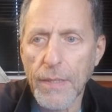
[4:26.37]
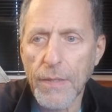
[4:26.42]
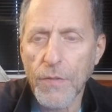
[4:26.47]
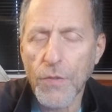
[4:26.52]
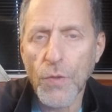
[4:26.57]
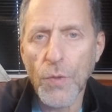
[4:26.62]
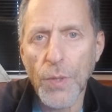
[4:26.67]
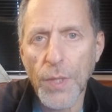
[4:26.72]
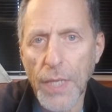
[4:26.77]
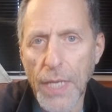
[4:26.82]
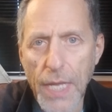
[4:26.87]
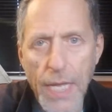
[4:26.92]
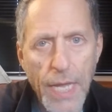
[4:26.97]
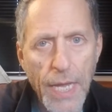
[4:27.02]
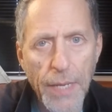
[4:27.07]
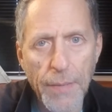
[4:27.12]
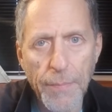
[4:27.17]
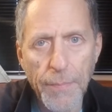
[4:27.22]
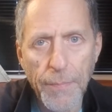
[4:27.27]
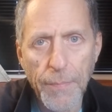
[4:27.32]
So
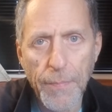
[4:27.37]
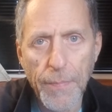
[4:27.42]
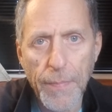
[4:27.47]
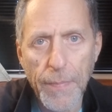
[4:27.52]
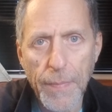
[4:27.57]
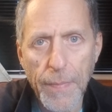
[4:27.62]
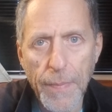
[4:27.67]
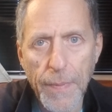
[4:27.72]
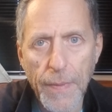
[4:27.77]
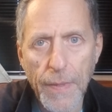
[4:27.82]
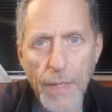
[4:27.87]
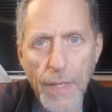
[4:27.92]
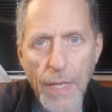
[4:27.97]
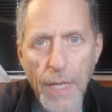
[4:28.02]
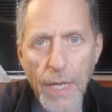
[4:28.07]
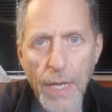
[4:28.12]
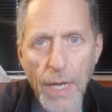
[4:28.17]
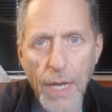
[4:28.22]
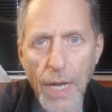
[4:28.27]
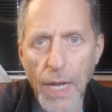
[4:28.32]
again,
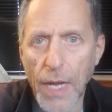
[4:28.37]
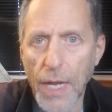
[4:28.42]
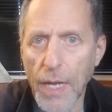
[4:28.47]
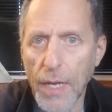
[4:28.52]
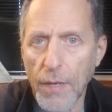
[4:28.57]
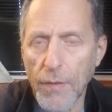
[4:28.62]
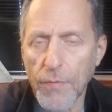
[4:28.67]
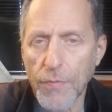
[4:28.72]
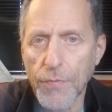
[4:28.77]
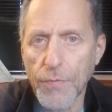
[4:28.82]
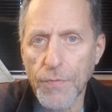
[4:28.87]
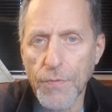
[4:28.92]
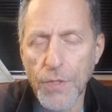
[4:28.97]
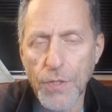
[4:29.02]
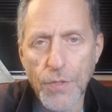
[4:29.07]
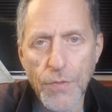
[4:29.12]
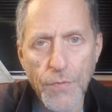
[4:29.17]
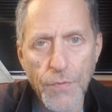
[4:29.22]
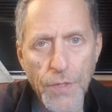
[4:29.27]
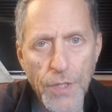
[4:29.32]
I have
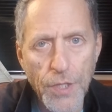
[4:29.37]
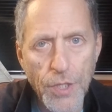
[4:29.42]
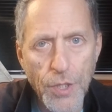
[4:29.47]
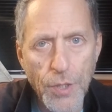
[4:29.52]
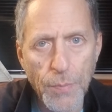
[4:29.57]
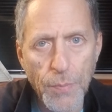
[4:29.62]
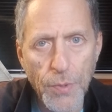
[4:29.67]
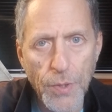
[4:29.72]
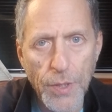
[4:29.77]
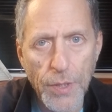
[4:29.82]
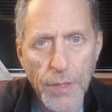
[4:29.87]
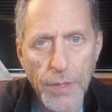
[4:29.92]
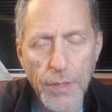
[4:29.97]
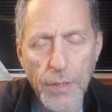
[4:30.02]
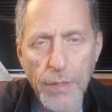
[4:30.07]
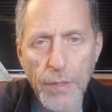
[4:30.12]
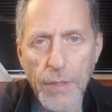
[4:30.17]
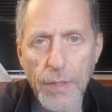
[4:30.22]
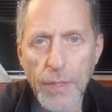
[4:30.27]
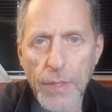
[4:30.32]
just finished a book
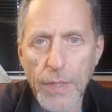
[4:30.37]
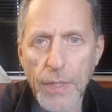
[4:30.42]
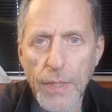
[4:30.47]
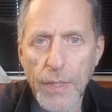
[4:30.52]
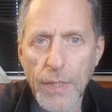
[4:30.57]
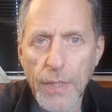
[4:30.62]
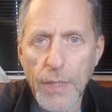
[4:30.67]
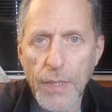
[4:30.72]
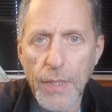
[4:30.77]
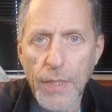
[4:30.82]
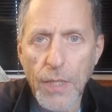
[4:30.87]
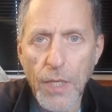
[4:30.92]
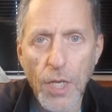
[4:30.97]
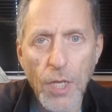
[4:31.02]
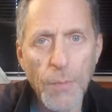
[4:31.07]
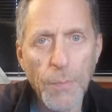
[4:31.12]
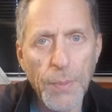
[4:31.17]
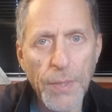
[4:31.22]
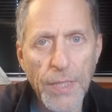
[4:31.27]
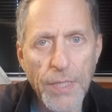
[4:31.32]

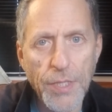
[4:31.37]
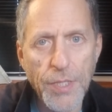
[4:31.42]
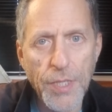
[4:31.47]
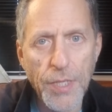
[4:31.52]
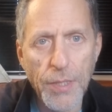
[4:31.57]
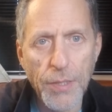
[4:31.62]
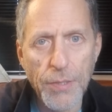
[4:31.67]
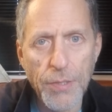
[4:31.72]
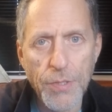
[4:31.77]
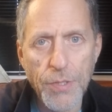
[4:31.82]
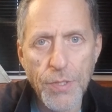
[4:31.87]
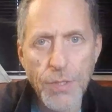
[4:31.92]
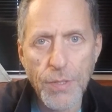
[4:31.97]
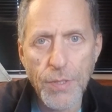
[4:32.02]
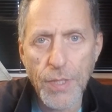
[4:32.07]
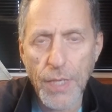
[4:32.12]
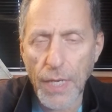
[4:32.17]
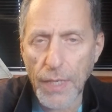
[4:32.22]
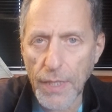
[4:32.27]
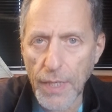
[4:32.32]
called
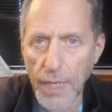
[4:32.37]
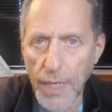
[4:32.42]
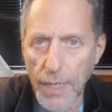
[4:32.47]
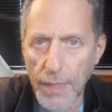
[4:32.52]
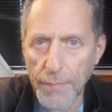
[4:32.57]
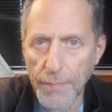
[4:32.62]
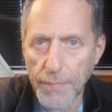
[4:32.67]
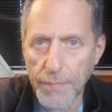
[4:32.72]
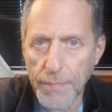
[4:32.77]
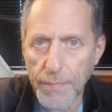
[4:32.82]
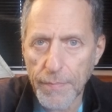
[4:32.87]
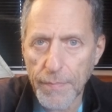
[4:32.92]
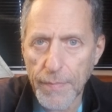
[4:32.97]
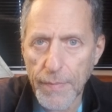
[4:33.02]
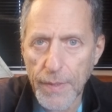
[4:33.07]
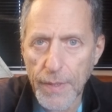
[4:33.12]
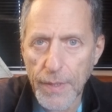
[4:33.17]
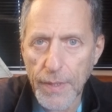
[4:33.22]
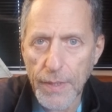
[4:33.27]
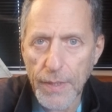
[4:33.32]
peacehealers.com.
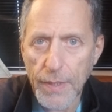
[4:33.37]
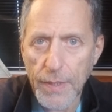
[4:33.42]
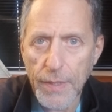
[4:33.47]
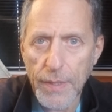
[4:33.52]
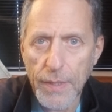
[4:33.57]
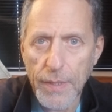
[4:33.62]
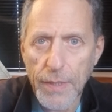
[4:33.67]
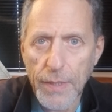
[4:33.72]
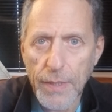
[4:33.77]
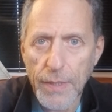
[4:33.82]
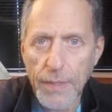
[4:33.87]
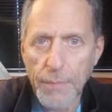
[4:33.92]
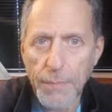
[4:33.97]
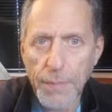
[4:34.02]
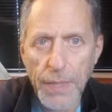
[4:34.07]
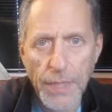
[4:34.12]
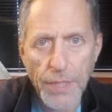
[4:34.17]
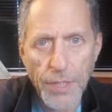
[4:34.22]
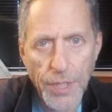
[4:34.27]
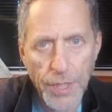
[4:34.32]

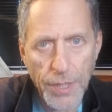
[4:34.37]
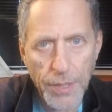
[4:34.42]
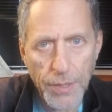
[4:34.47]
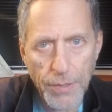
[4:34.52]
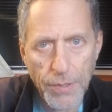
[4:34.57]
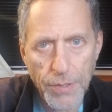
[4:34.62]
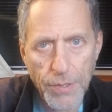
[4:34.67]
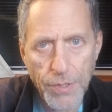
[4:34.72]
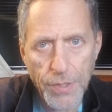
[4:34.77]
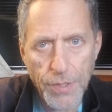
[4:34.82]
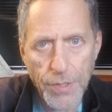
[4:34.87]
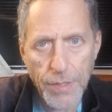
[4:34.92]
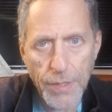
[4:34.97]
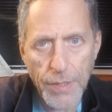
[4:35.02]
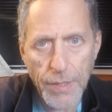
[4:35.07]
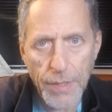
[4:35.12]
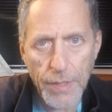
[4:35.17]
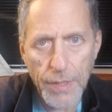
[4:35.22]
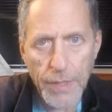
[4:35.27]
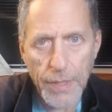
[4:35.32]
Peace Healers
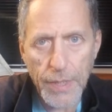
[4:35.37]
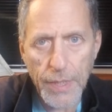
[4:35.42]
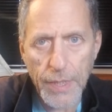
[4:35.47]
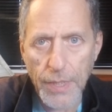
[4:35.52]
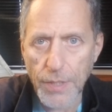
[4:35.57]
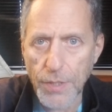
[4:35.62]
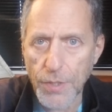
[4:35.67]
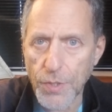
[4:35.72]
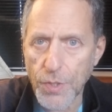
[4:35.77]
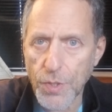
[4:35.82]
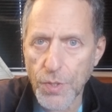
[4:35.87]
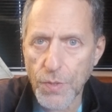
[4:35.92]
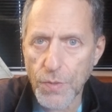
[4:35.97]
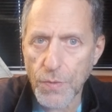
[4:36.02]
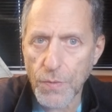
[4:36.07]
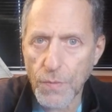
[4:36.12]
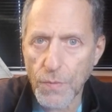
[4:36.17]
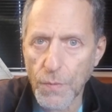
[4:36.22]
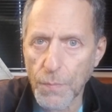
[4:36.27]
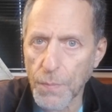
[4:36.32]
is
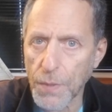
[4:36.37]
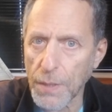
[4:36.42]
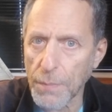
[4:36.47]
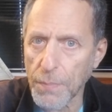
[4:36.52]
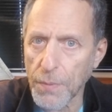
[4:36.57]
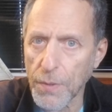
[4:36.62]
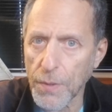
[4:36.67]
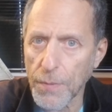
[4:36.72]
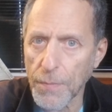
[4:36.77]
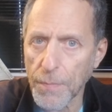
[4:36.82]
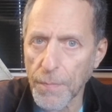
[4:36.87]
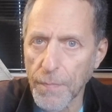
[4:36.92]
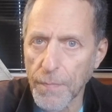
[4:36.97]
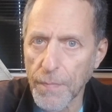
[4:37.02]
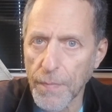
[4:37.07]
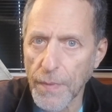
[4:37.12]
the people